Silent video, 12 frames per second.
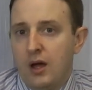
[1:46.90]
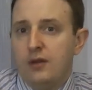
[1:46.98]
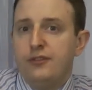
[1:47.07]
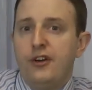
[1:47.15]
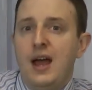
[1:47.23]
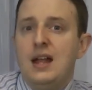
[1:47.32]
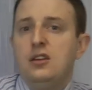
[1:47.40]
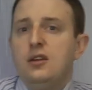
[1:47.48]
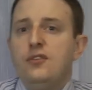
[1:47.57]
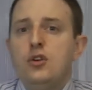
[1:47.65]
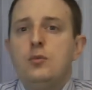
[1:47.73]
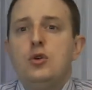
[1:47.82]
and for any
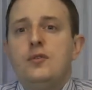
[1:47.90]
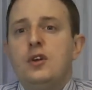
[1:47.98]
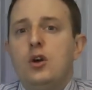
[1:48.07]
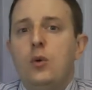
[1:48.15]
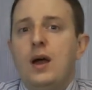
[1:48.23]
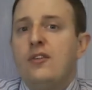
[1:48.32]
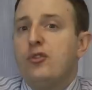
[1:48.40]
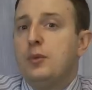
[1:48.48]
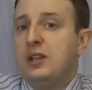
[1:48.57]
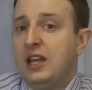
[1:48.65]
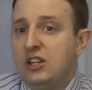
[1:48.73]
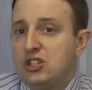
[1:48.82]
of you moving away from
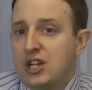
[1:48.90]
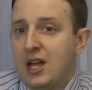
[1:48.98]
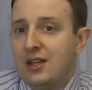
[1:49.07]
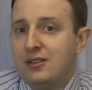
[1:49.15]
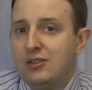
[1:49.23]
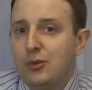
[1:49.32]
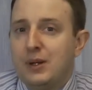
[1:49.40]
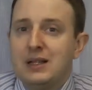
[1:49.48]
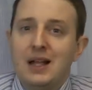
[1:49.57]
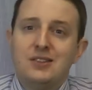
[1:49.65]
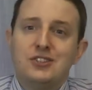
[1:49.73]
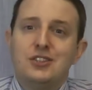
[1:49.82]
an inkjet, you'll be
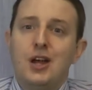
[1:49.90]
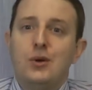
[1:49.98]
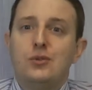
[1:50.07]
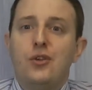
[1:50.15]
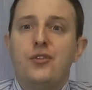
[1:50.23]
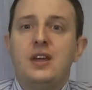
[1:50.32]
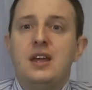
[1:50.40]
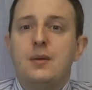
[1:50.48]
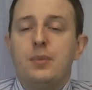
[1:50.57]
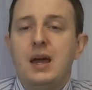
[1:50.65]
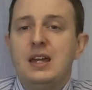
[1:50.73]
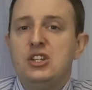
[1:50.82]
glad to know that the
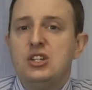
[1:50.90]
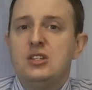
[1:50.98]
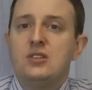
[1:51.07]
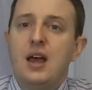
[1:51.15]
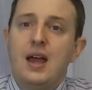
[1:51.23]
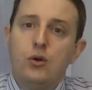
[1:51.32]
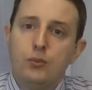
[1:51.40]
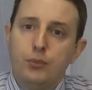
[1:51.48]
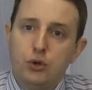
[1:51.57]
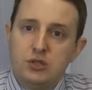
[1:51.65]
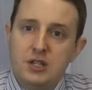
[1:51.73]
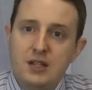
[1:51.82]
pages
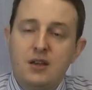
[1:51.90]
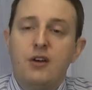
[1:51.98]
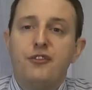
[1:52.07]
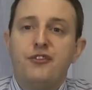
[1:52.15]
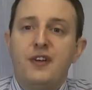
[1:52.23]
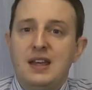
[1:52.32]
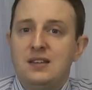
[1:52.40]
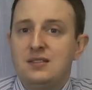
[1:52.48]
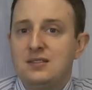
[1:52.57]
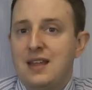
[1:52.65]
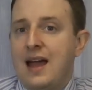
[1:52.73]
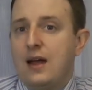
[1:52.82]
outputted are face
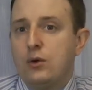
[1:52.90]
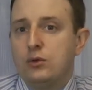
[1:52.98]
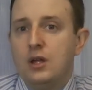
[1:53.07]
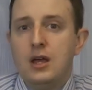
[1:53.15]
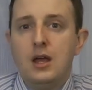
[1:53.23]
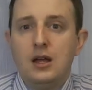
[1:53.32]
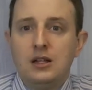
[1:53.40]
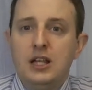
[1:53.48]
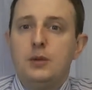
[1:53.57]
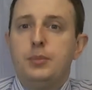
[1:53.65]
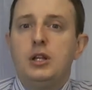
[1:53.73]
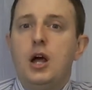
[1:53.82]
down.
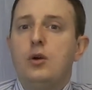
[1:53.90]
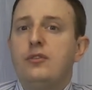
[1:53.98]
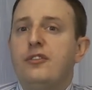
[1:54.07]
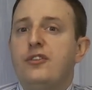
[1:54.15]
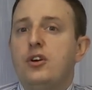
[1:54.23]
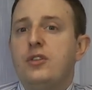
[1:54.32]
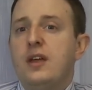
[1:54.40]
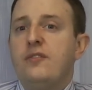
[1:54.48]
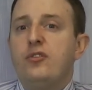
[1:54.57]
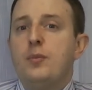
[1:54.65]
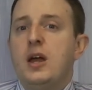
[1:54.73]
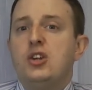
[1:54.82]
Click below for further
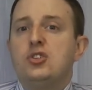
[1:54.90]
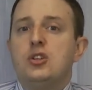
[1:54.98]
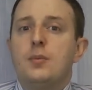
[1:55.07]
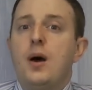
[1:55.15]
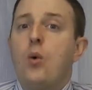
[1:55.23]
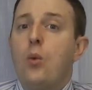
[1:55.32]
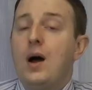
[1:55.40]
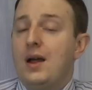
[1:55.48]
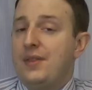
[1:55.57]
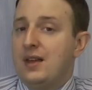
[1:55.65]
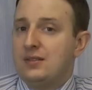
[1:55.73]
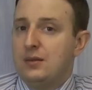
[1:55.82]
information about why
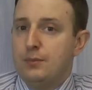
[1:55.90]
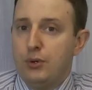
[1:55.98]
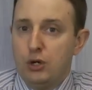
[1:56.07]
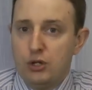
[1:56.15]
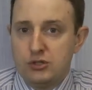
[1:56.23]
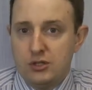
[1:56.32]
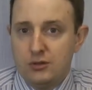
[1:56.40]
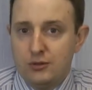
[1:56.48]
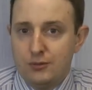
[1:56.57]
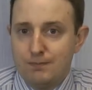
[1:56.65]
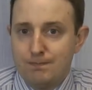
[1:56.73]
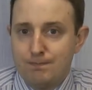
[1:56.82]
that's
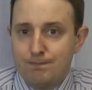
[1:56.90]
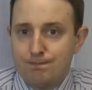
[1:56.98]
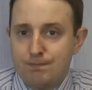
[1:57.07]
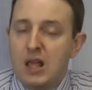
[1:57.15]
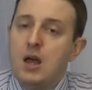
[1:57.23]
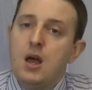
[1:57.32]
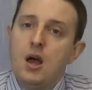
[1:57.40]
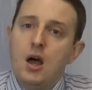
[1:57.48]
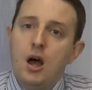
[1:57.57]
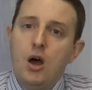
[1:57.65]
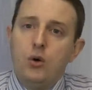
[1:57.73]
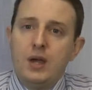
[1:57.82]
important.
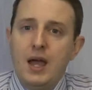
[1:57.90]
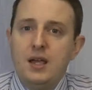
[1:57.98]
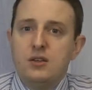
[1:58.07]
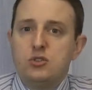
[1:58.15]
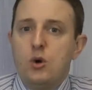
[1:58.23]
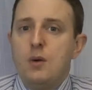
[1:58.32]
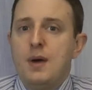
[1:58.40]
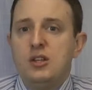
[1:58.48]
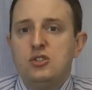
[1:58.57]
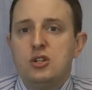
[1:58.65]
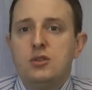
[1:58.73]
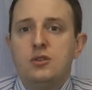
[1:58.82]
Okay, so I
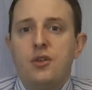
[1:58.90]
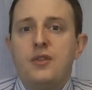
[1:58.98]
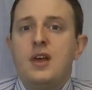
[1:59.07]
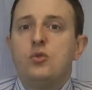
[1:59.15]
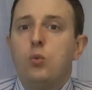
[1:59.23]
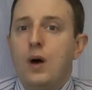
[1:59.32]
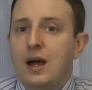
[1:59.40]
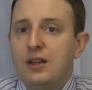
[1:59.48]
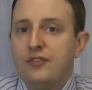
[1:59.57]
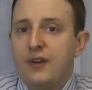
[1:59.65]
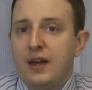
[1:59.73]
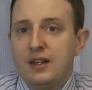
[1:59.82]
mentioned that there's
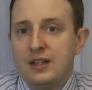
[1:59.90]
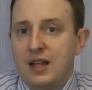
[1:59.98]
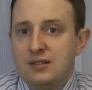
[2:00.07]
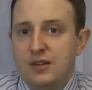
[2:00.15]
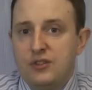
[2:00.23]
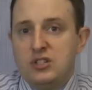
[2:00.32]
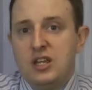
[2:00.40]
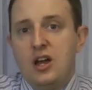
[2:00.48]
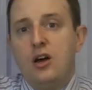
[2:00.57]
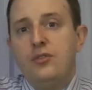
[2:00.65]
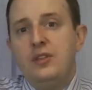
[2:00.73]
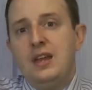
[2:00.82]
Wi-Fi connectivity
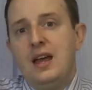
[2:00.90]
on the